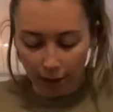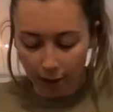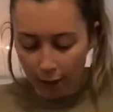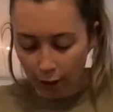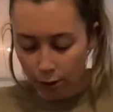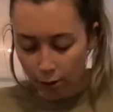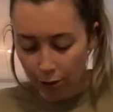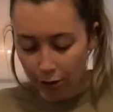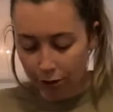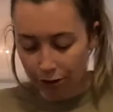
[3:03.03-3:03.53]

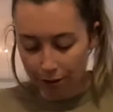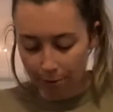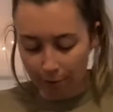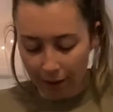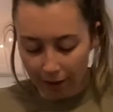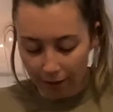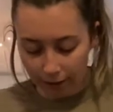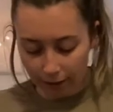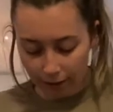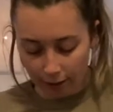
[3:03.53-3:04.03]
So here's the
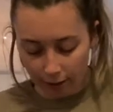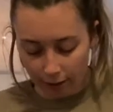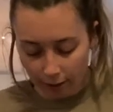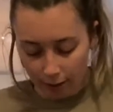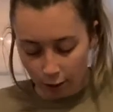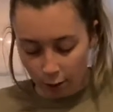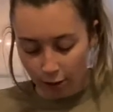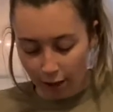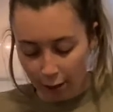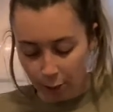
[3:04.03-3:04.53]
belt.
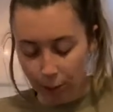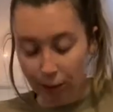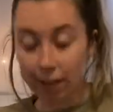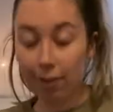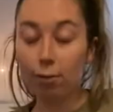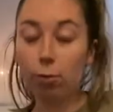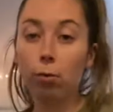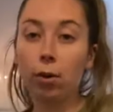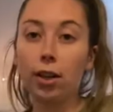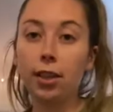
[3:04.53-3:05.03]
You guys weren't
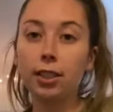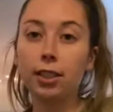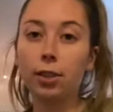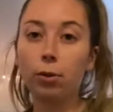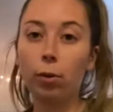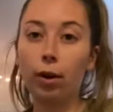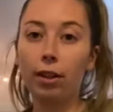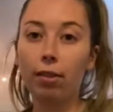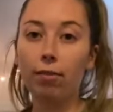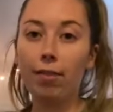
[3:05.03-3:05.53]
given ones
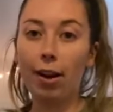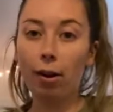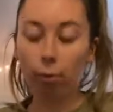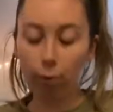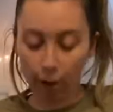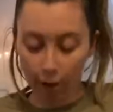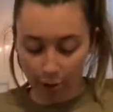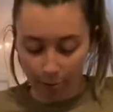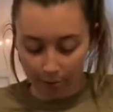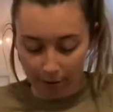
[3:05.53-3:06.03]
with
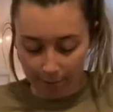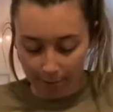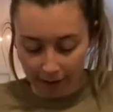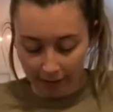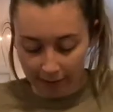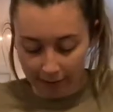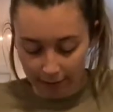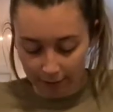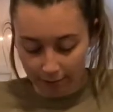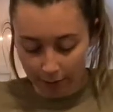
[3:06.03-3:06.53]
Velcro, but mine
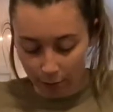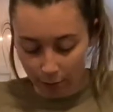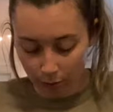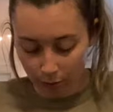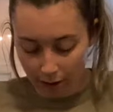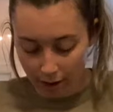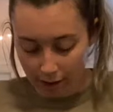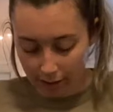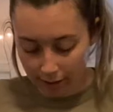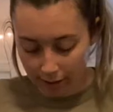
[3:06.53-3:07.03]
has
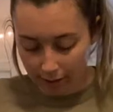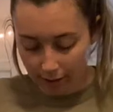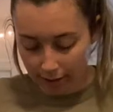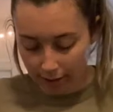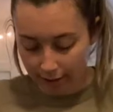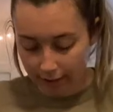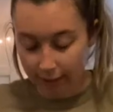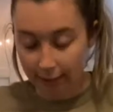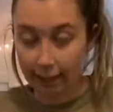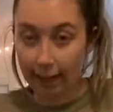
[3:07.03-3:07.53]
Velcro on it because
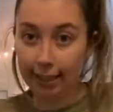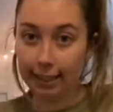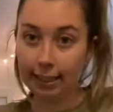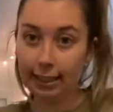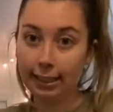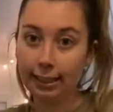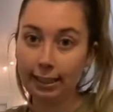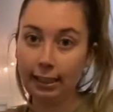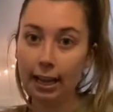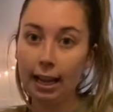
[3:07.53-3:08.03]
it's nice and
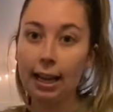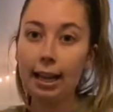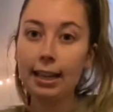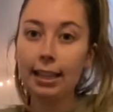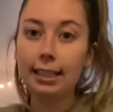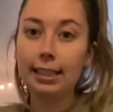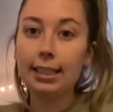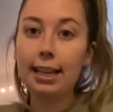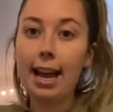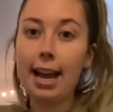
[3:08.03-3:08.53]

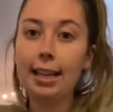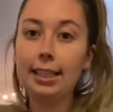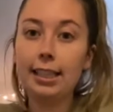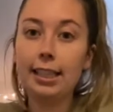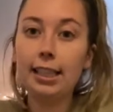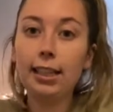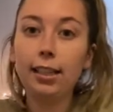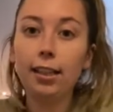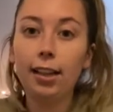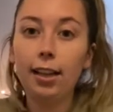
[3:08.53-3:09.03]

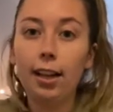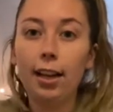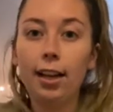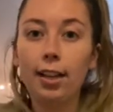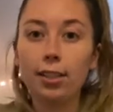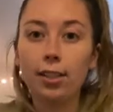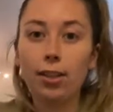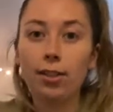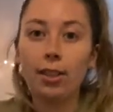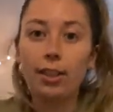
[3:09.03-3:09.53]
snazzy.
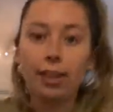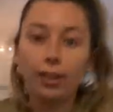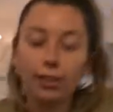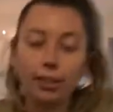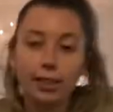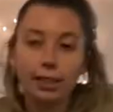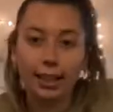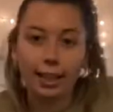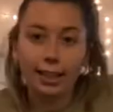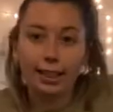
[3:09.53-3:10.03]
So then it
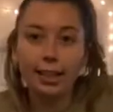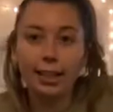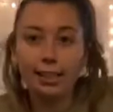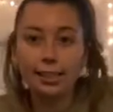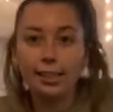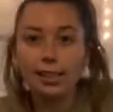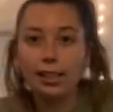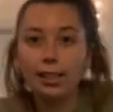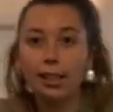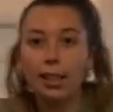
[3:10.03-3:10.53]
looks like
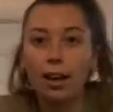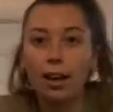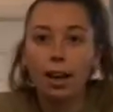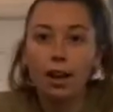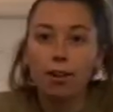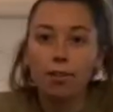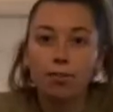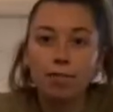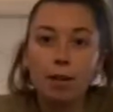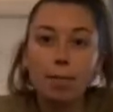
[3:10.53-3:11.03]
this.
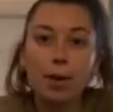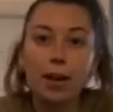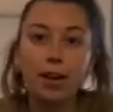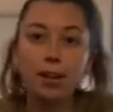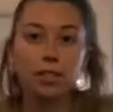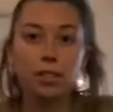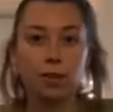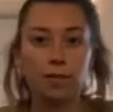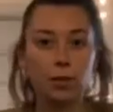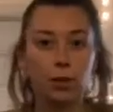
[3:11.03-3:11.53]

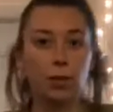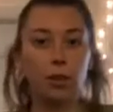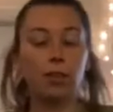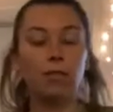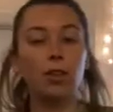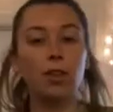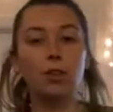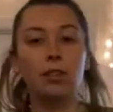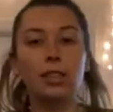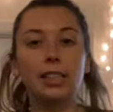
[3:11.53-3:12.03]
Females, if you do have
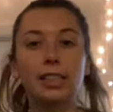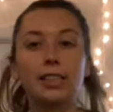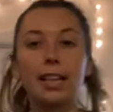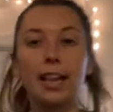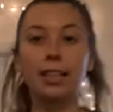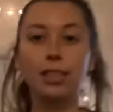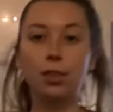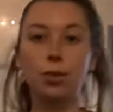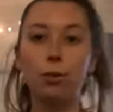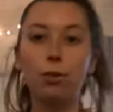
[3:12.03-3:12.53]
the
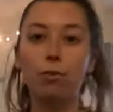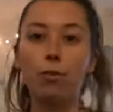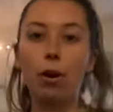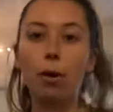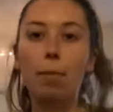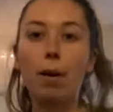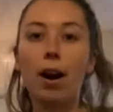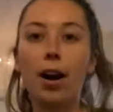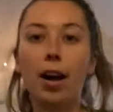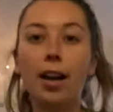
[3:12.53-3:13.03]
unisex
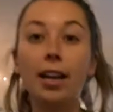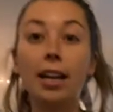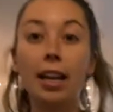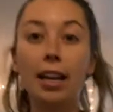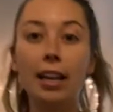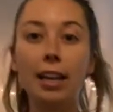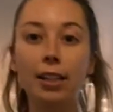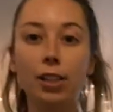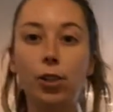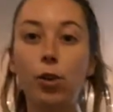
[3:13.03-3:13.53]
uniform on,
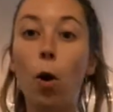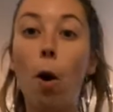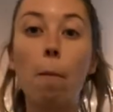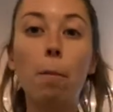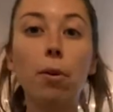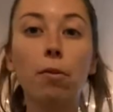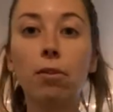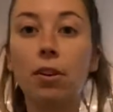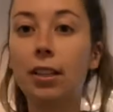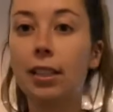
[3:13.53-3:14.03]
it is normal
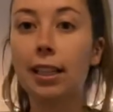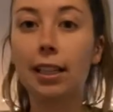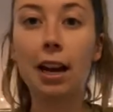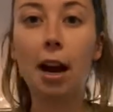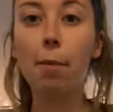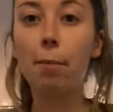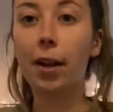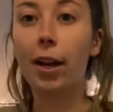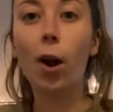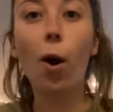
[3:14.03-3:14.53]
for it to
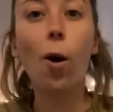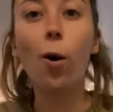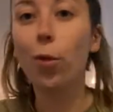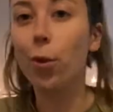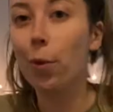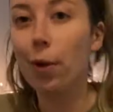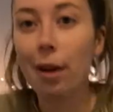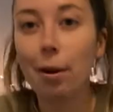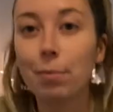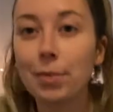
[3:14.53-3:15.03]
come like all the
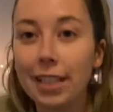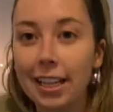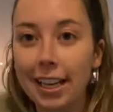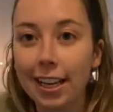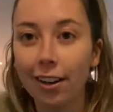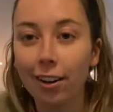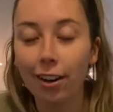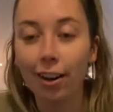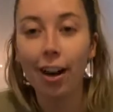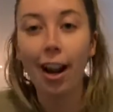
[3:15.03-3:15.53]
way up to
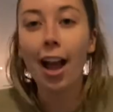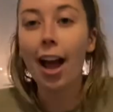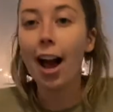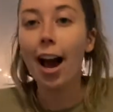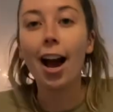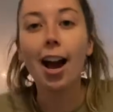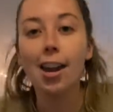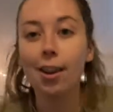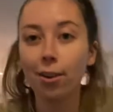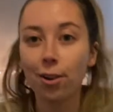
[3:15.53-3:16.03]
here.
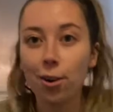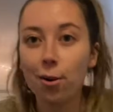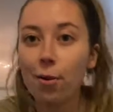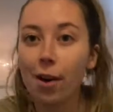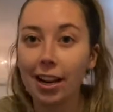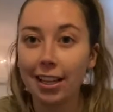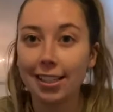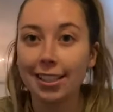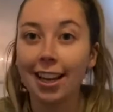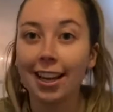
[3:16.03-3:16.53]
I don't know why
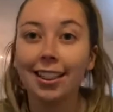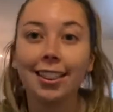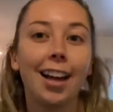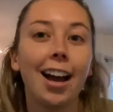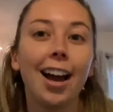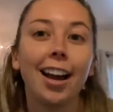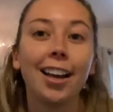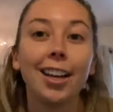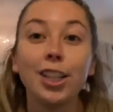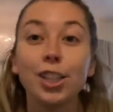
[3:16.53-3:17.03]
it's like
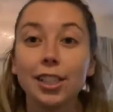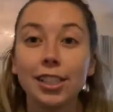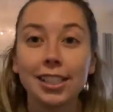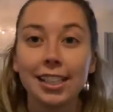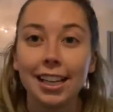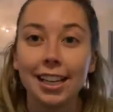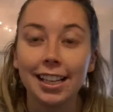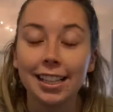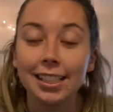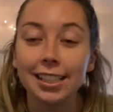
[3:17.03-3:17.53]
that. It just
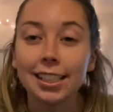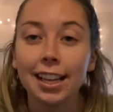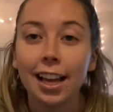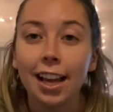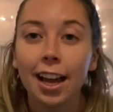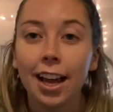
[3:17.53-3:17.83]
is.